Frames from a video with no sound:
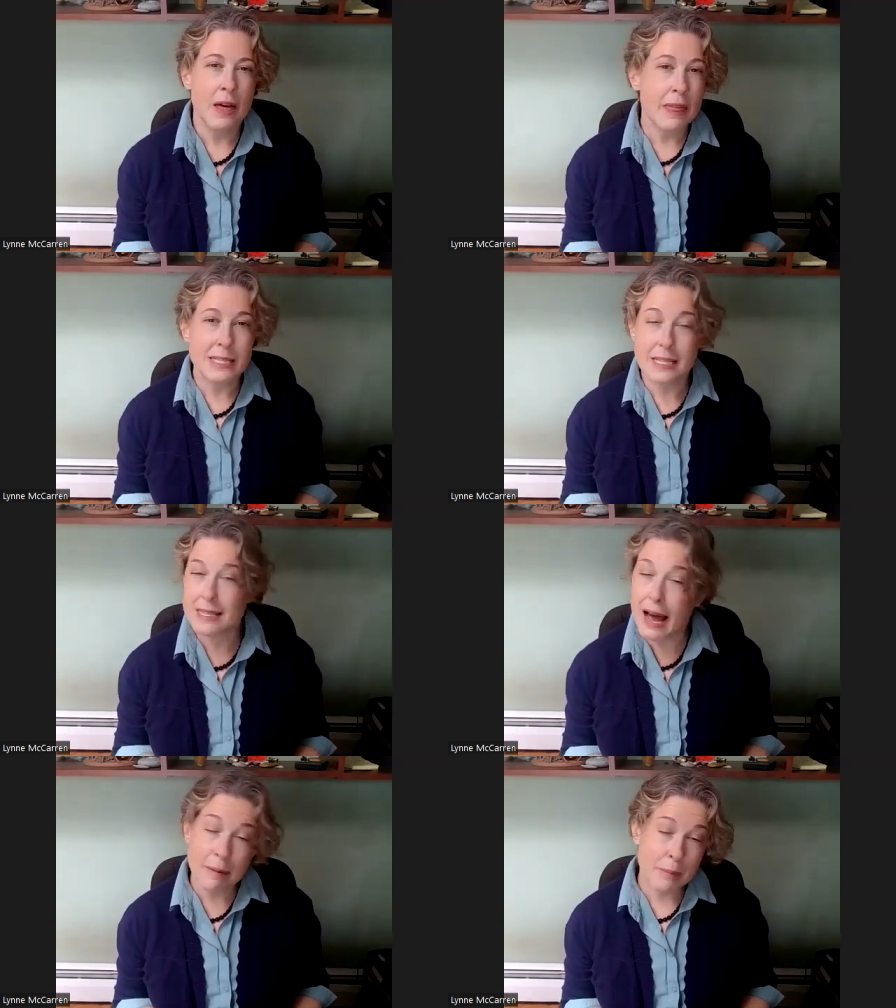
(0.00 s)
That does
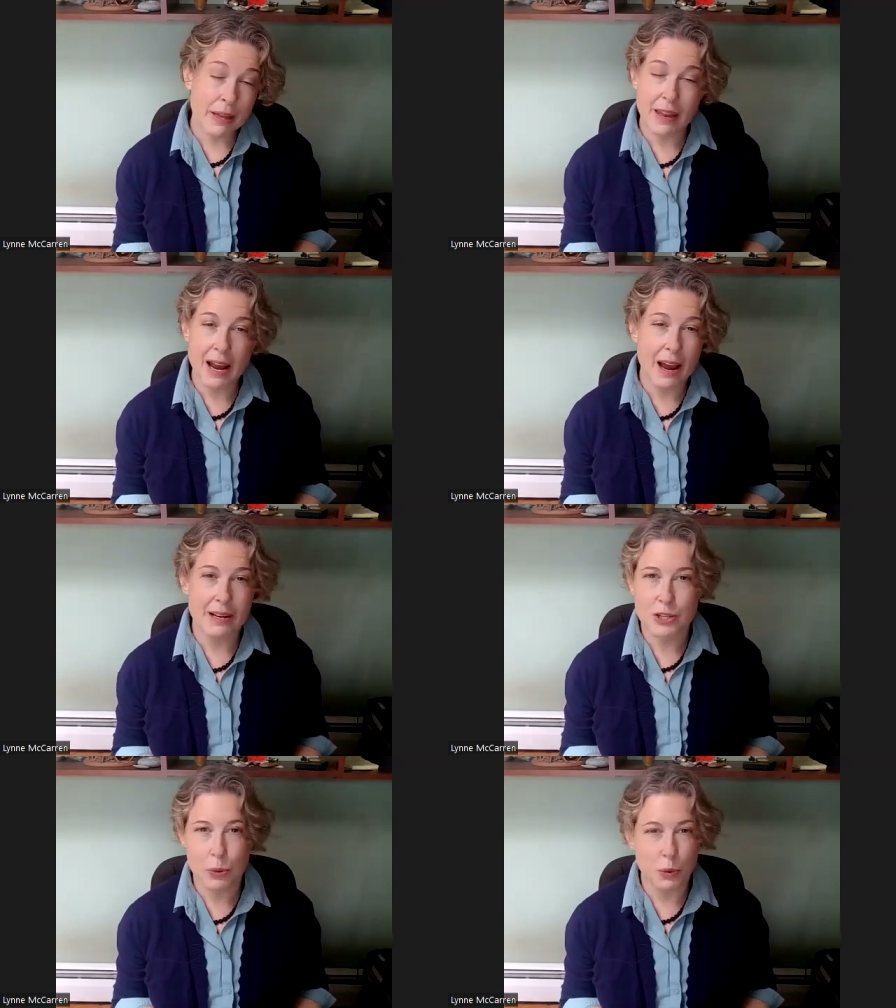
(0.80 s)
not mean that
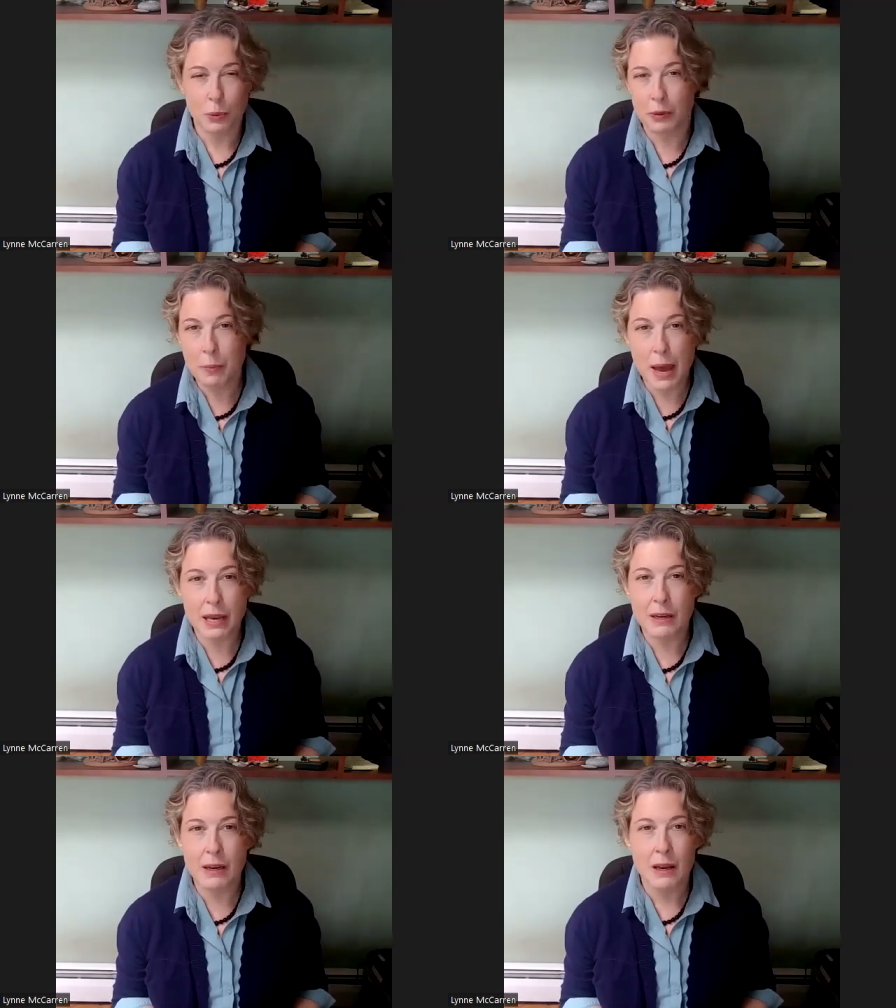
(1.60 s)
I don't work with
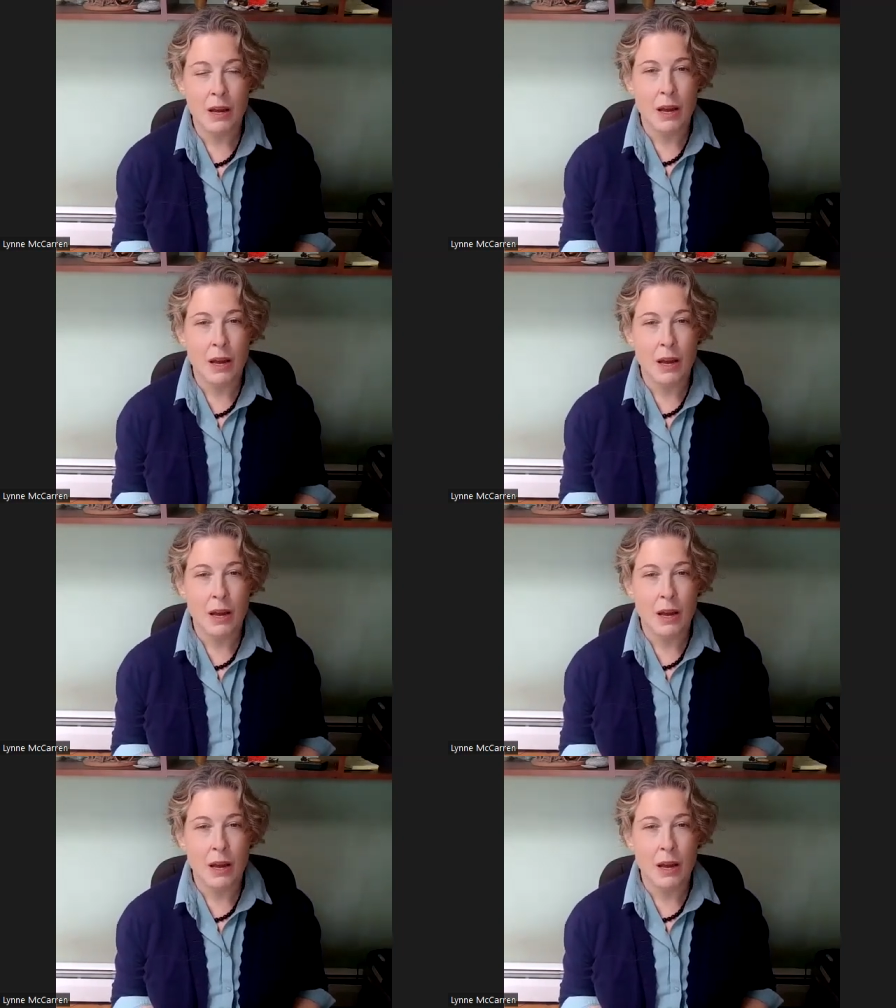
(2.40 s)
men